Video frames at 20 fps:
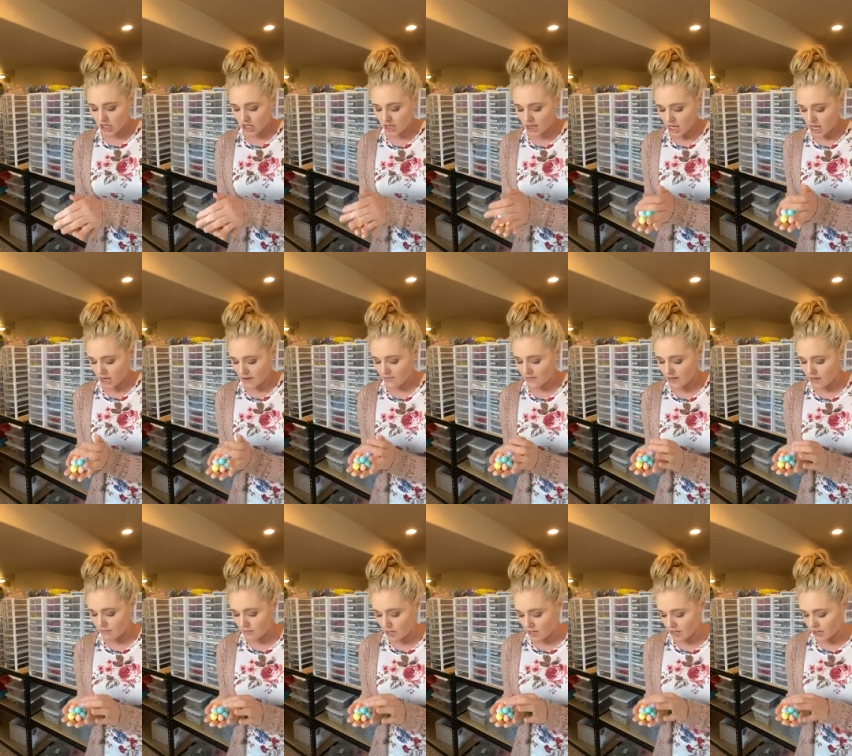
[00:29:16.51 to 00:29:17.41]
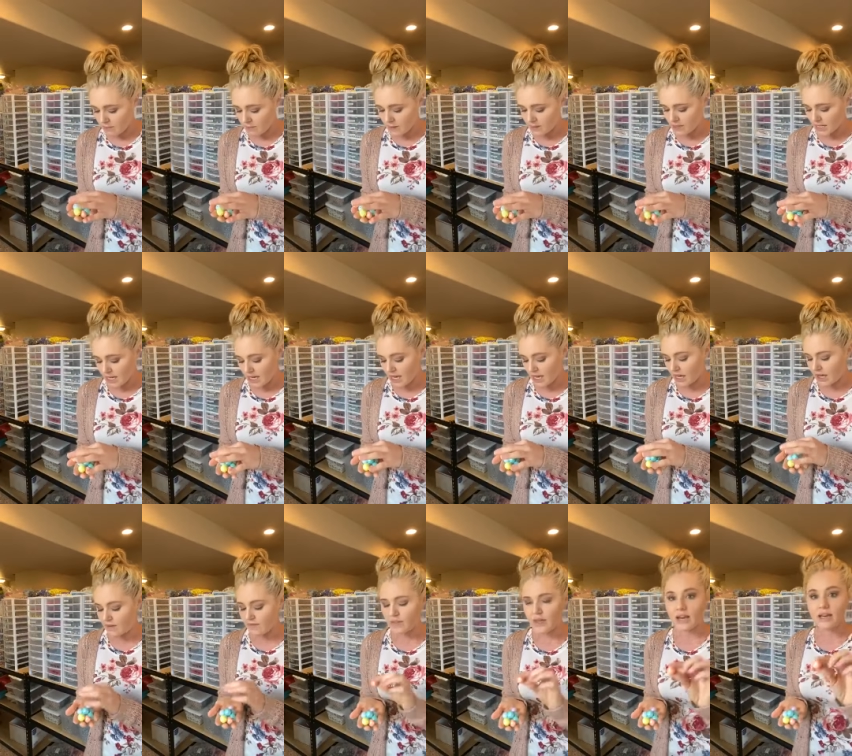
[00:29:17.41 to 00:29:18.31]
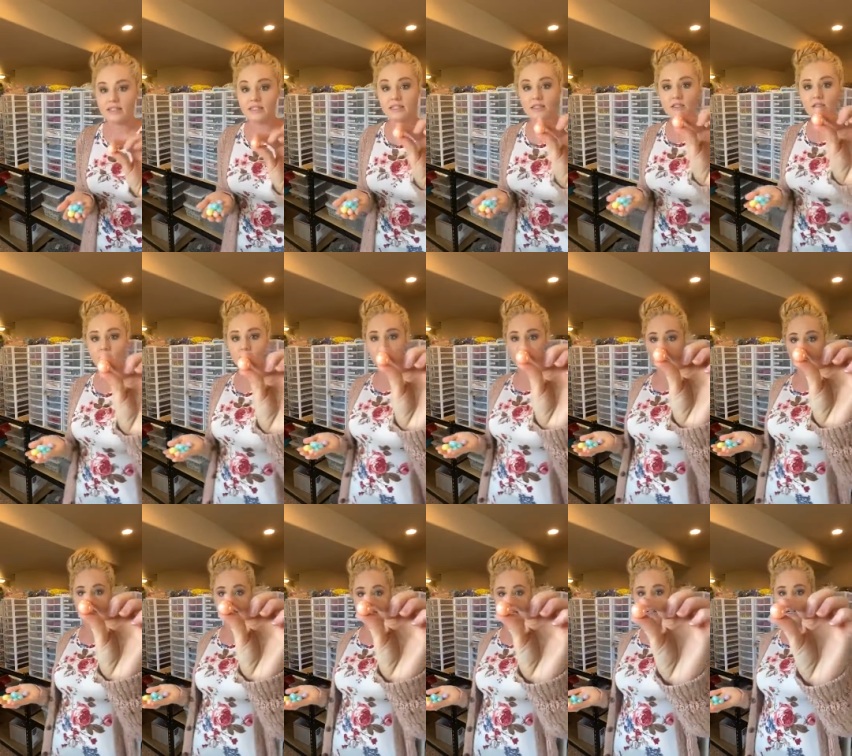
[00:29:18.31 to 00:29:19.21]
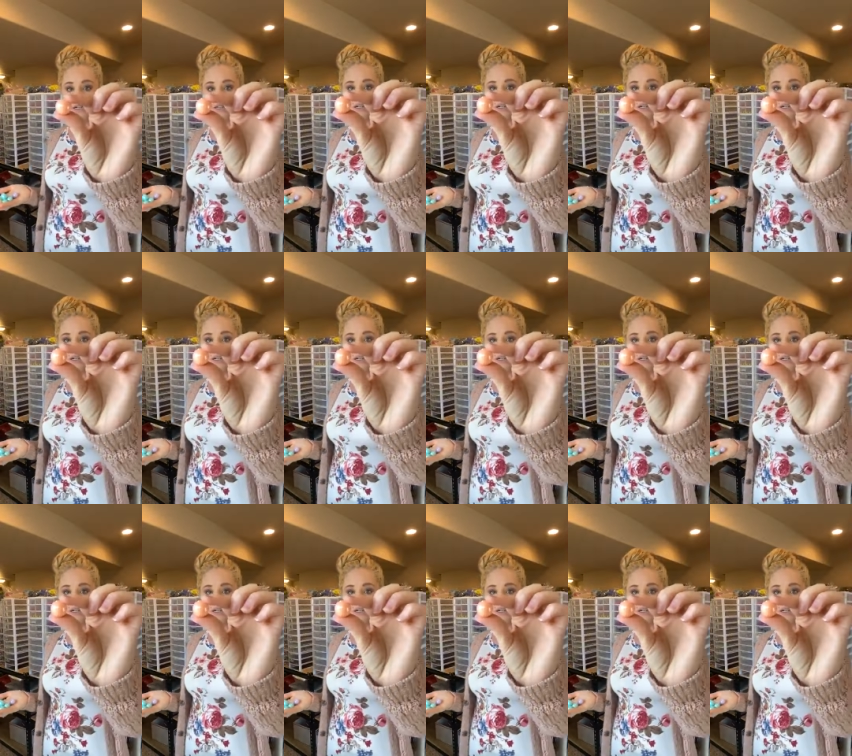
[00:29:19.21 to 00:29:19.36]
a lot of them are, but they have that super